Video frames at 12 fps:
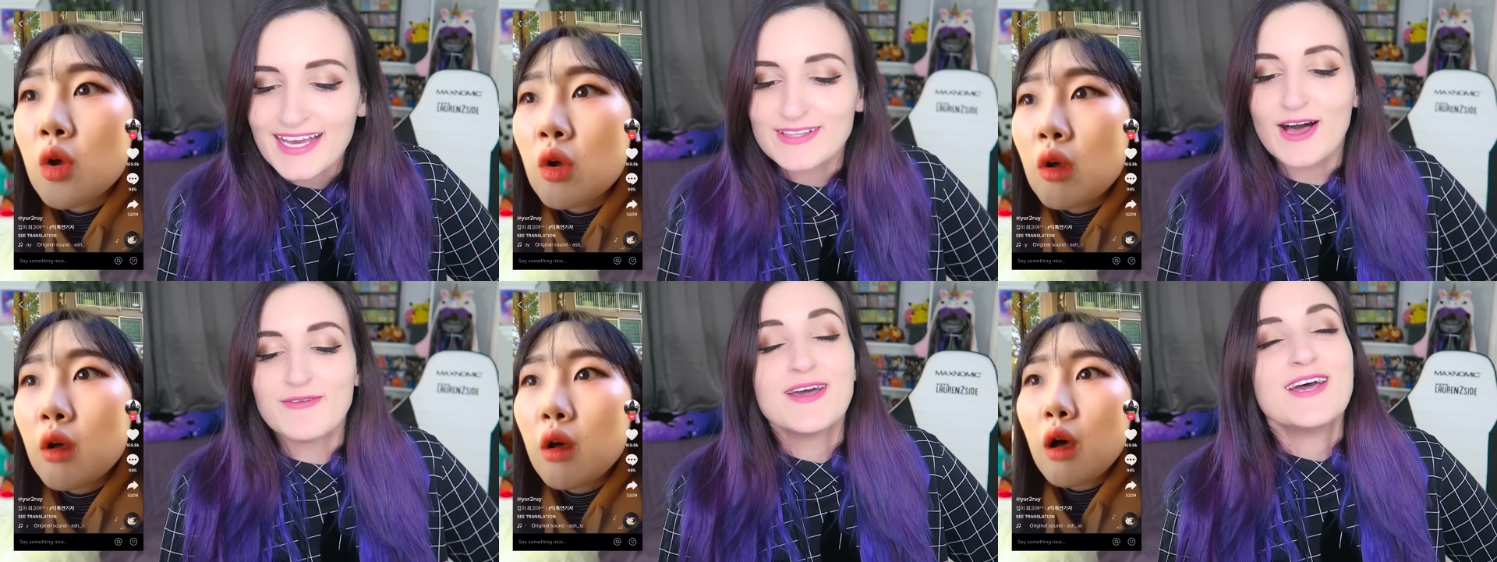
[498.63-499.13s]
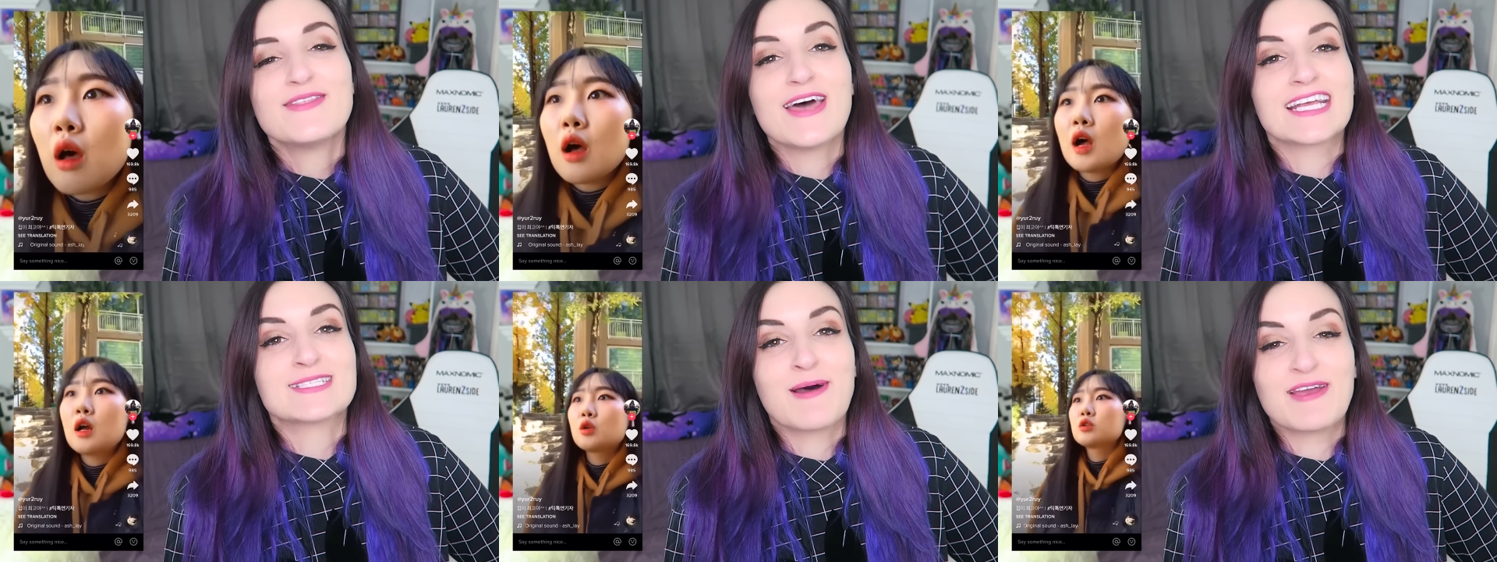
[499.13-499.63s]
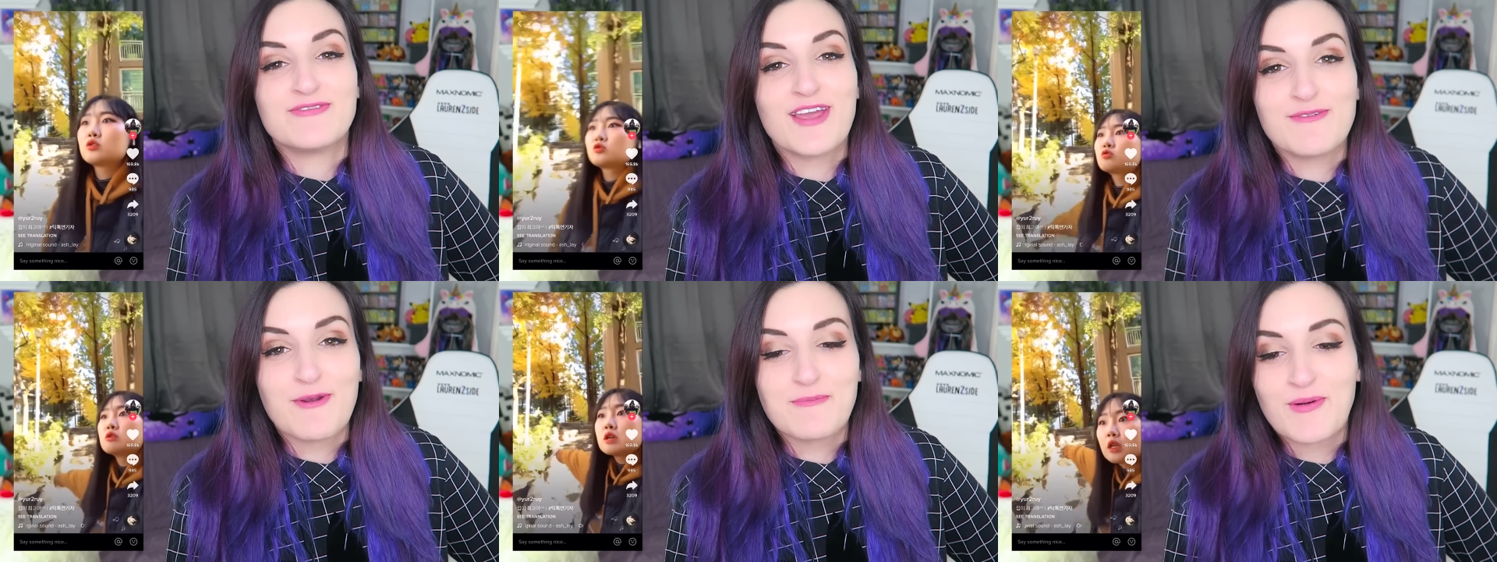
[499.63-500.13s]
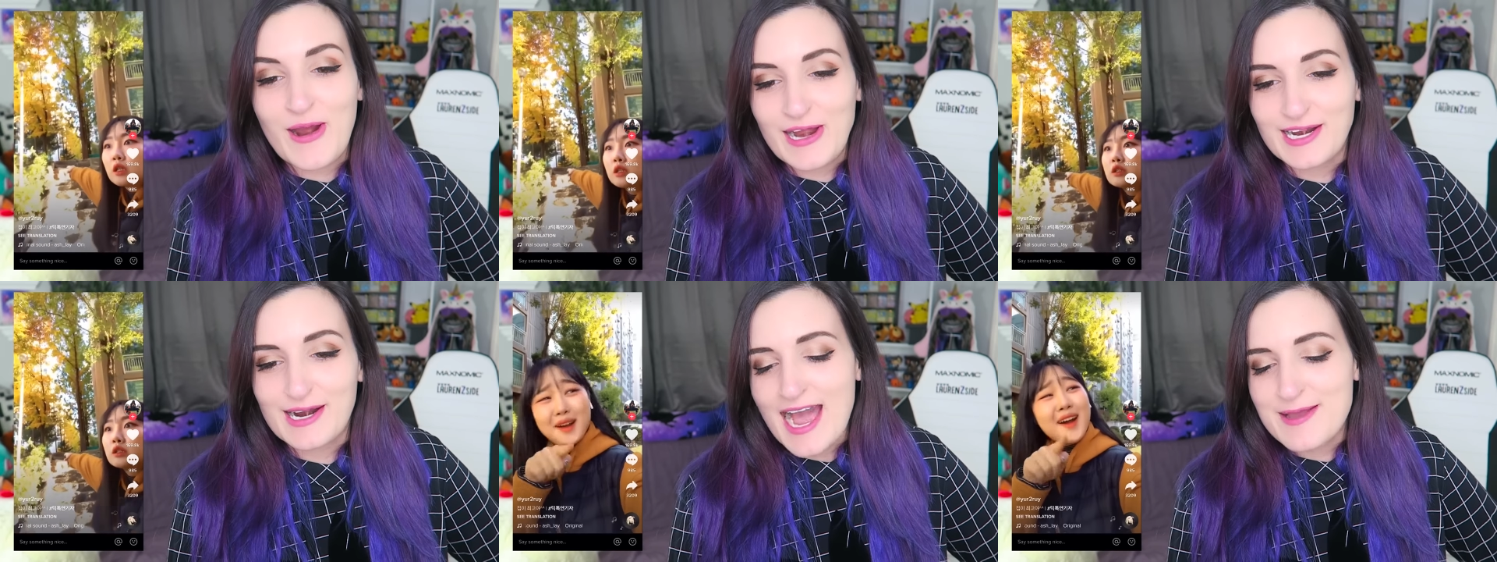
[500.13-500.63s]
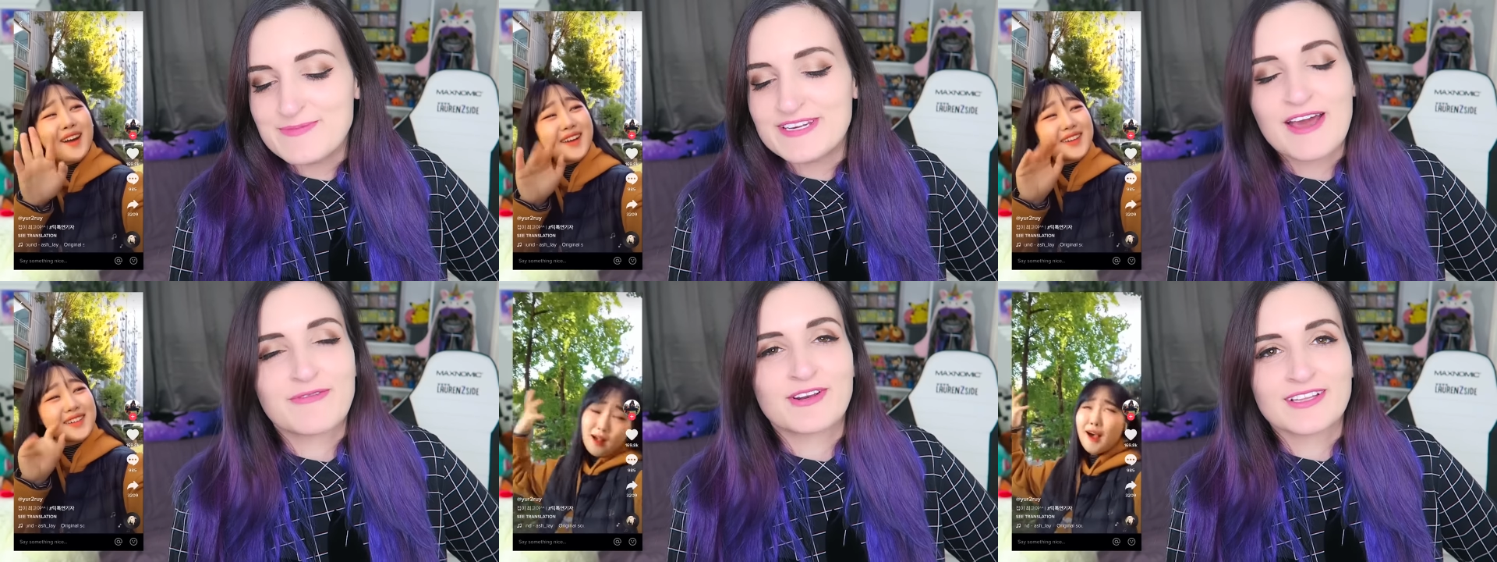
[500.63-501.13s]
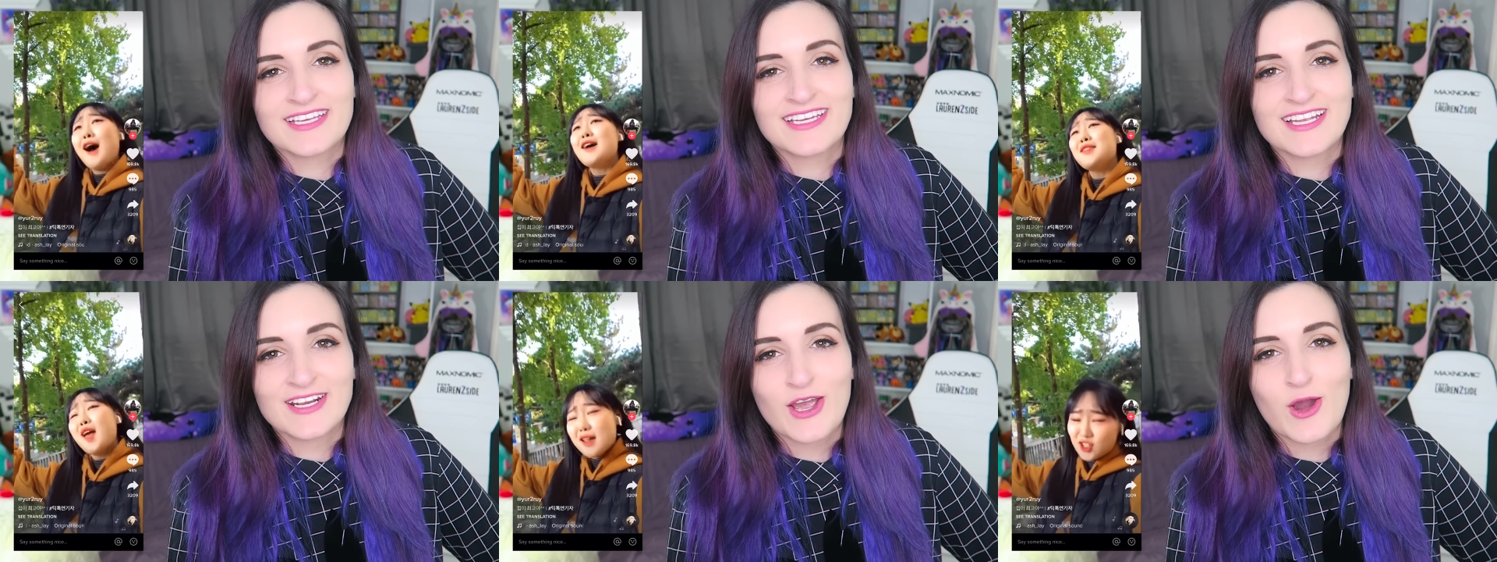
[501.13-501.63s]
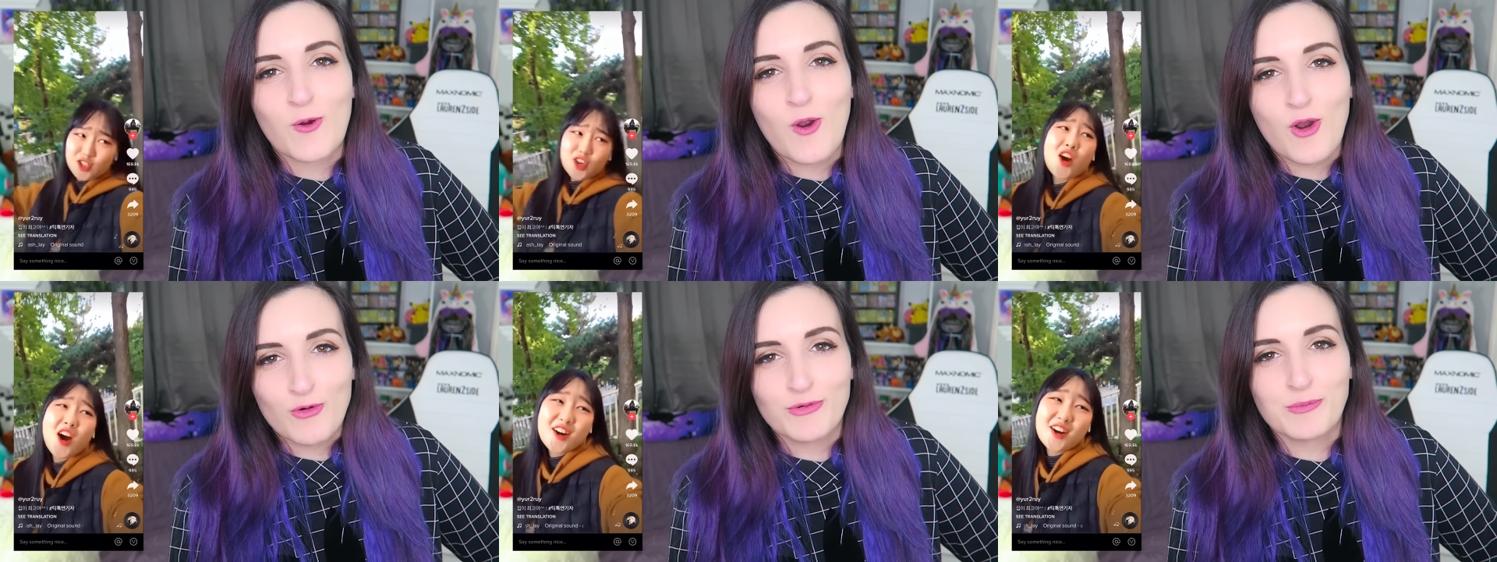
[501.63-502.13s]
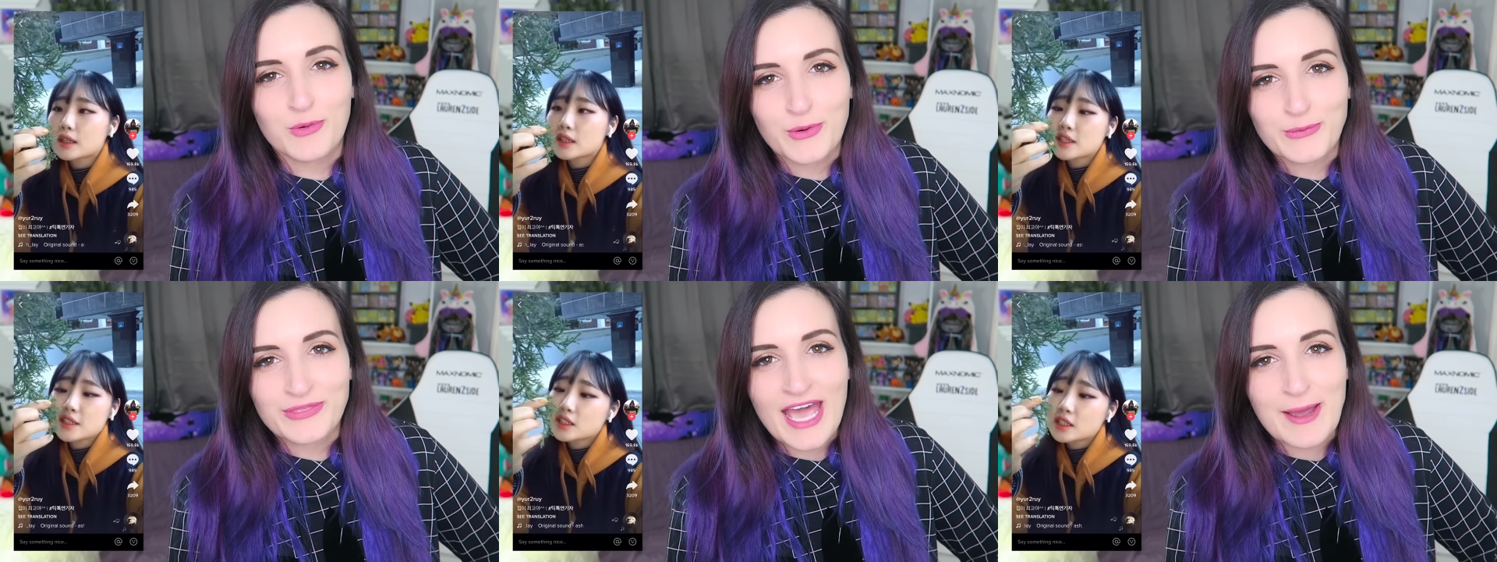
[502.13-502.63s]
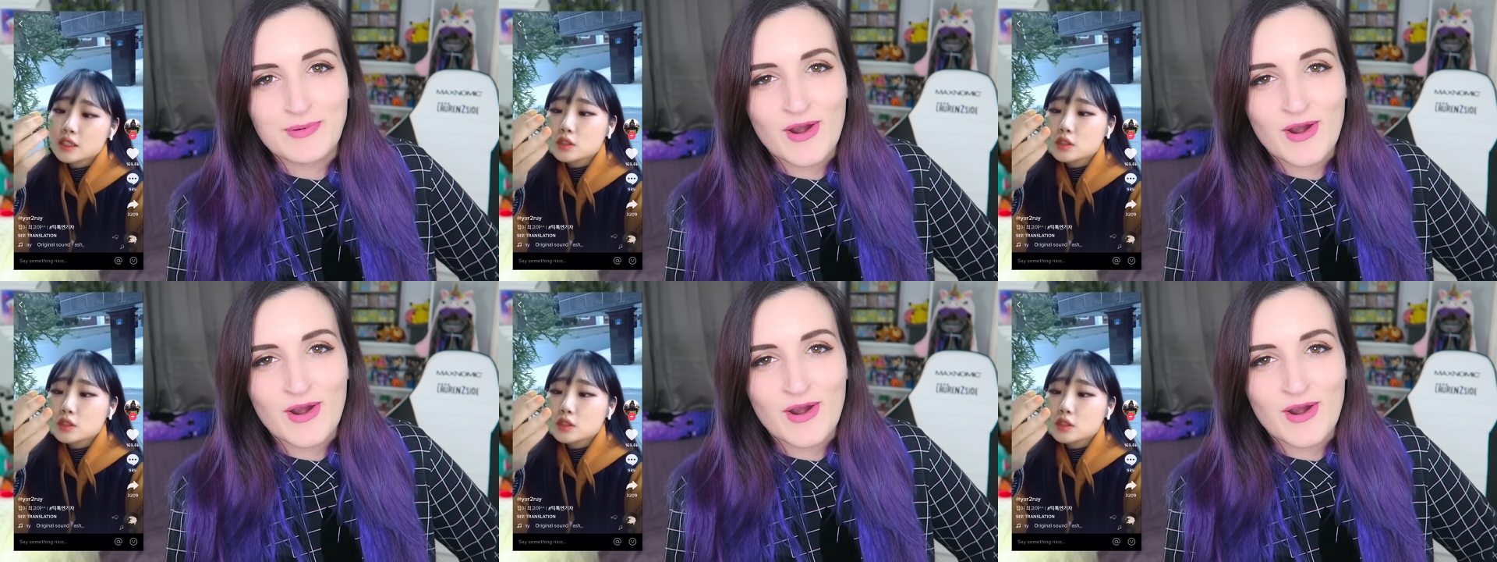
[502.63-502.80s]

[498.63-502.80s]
Speaker 1: I love, that's my favorite part. I'm definitely gonna go overboard with that